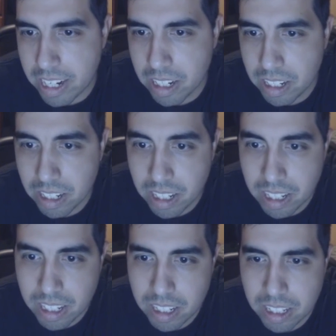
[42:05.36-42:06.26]
that.
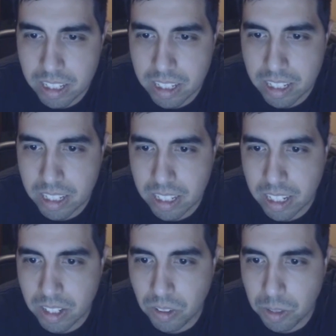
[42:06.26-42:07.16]

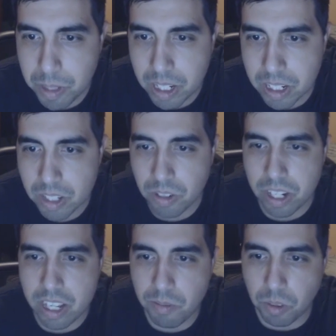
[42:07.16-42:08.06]
I can only be
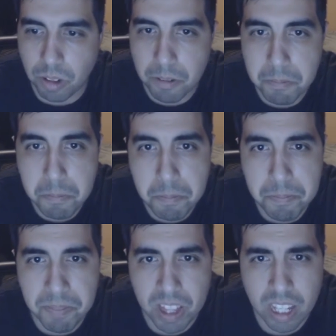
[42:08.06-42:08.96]
considered evil.
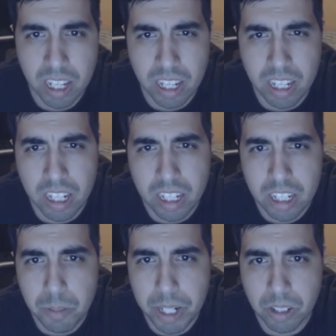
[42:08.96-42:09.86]

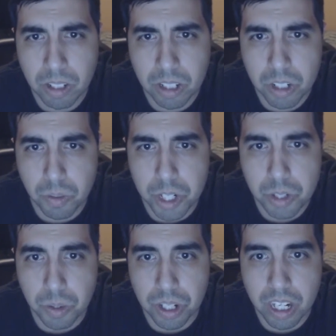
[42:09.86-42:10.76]
To make a long story
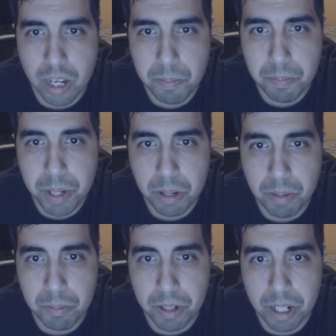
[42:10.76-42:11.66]
short, I beat
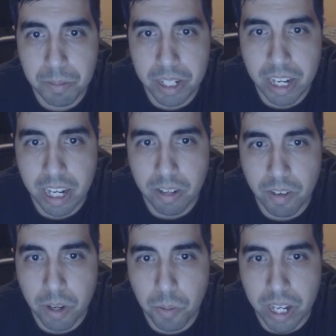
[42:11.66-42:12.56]
up my mom and dad
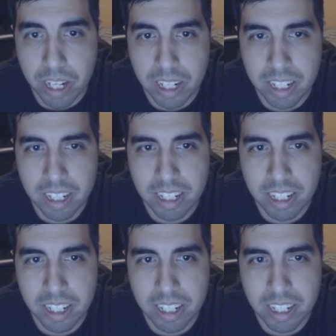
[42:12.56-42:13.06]
and ran away.